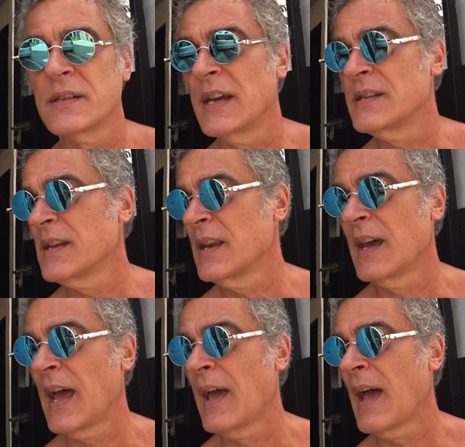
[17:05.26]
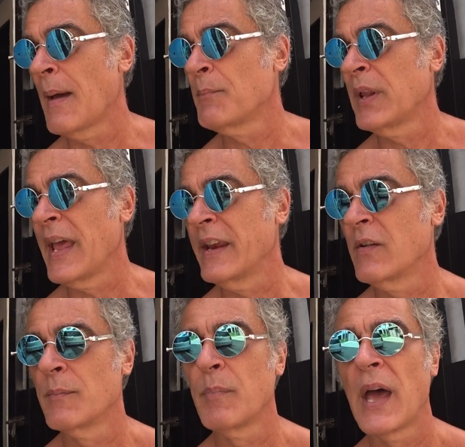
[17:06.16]
And I said, I'm planning
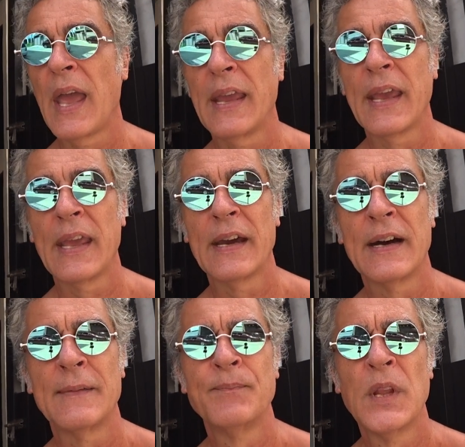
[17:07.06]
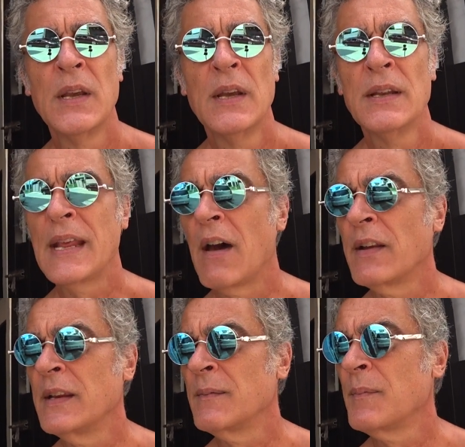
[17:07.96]
on buying down
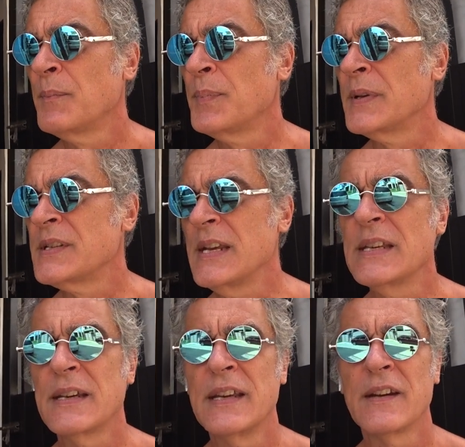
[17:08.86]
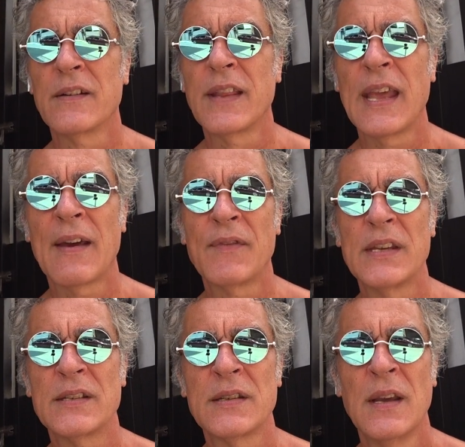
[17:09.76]
in Pasita here, they have
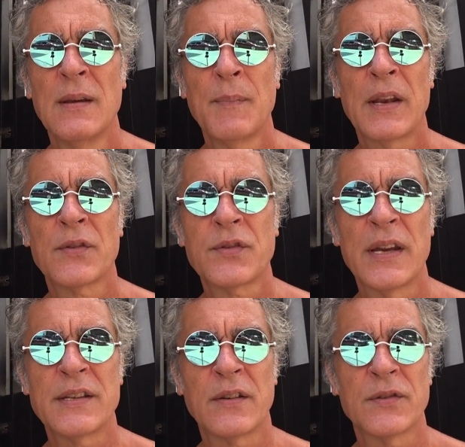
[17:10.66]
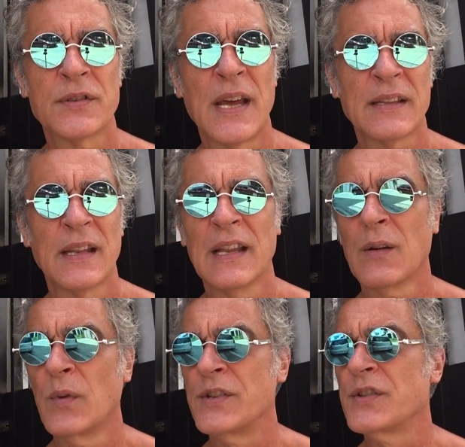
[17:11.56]
these pedal tricycles, not the little
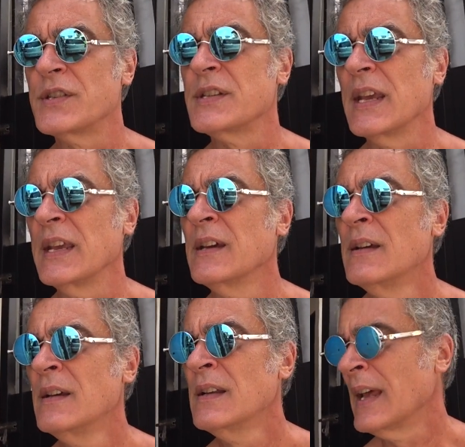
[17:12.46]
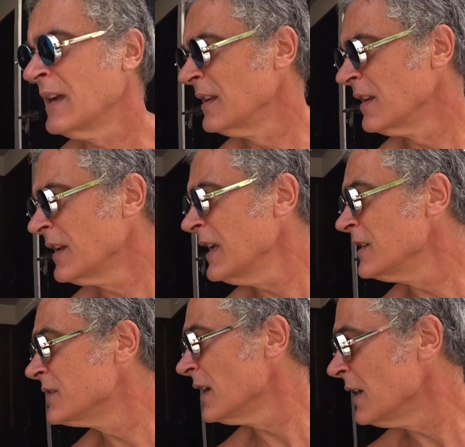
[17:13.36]
ones you see, like a little
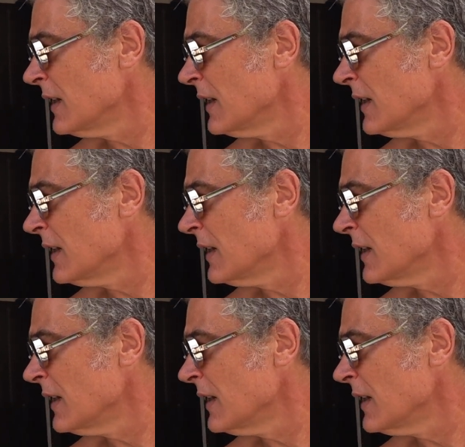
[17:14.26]
kid's